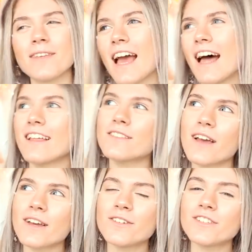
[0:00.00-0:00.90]
Yeah, that's
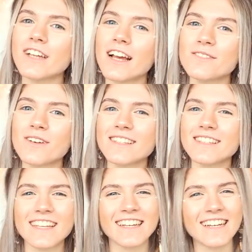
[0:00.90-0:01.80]
what I called you guys
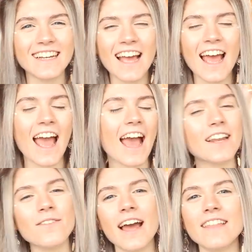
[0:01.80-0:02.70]
once.
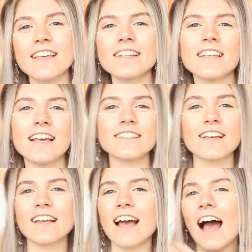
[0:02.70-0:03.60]
Anyway, this is
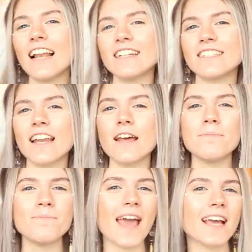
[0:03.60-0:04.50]
a Kylie
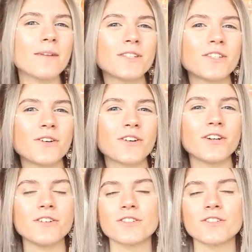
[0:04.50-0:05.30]
Jenner makeup tutorial.